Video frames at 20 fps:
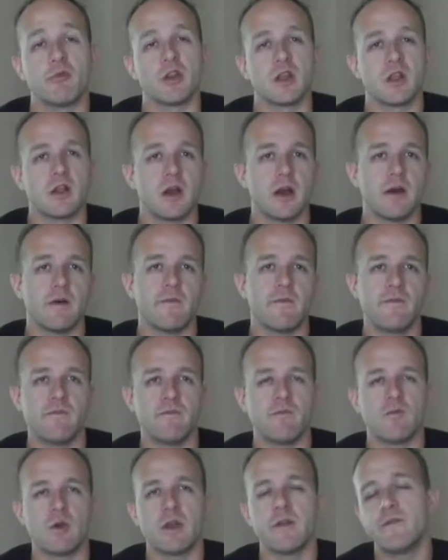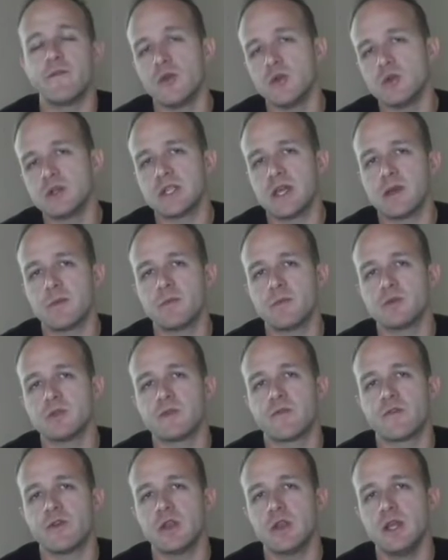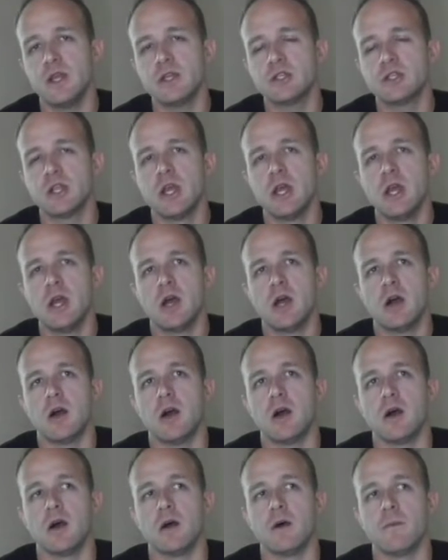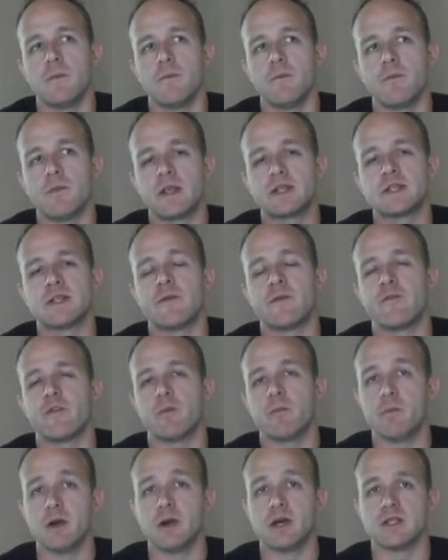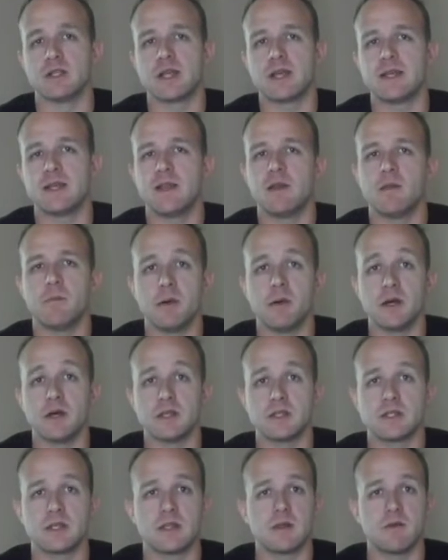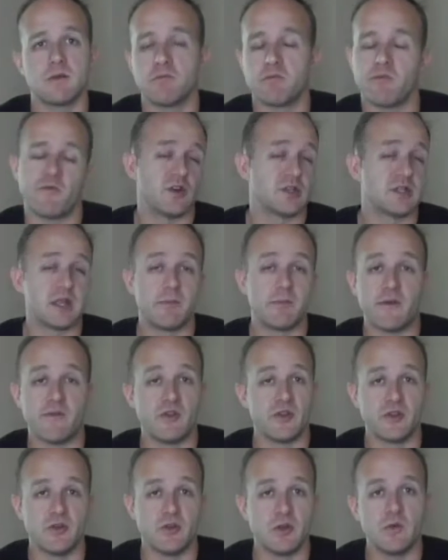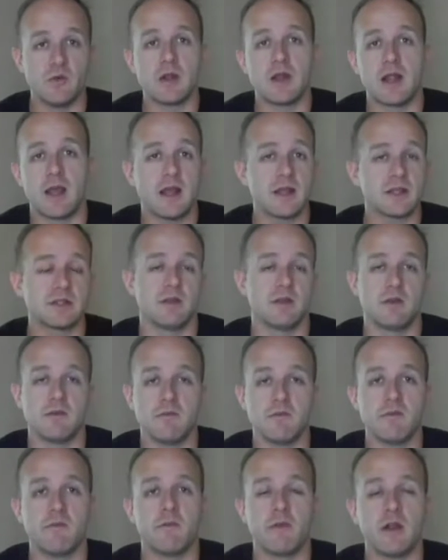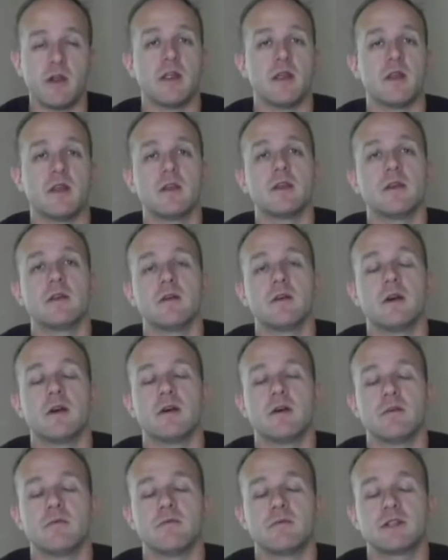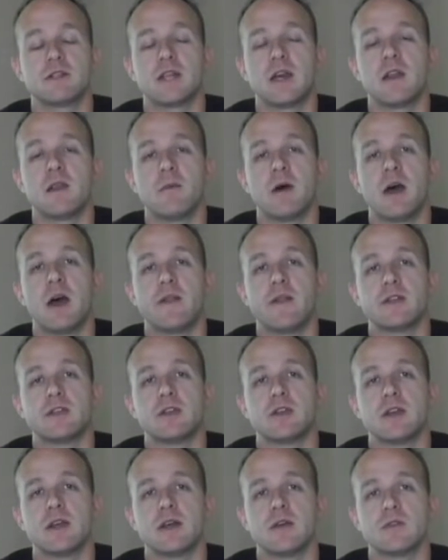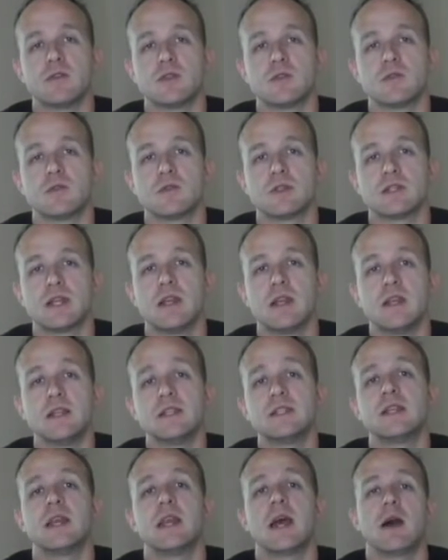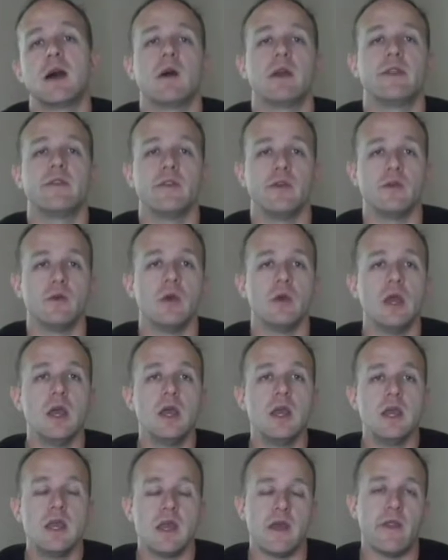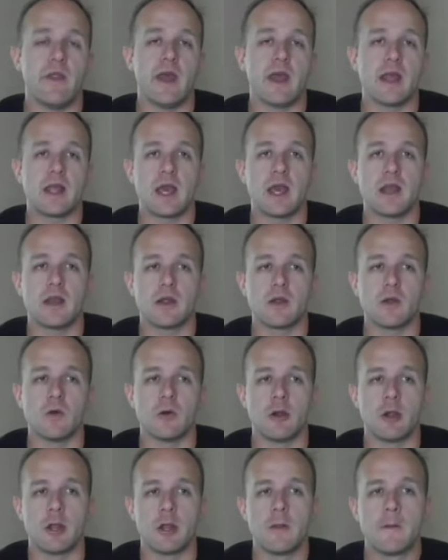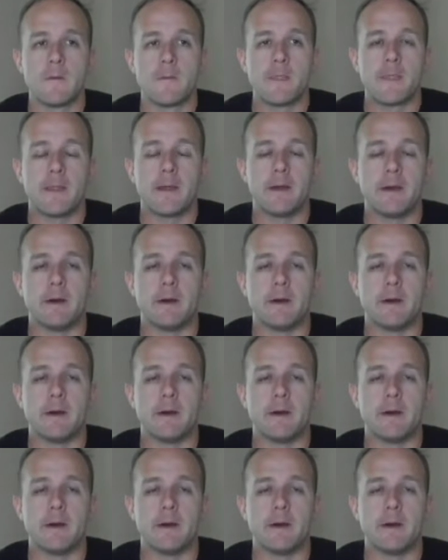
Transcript: to bring quite a few examples for each, except for bust. I did a bust, first time ever doing one. I actually am very excited about how that turned out, so excited to see how I do in that category.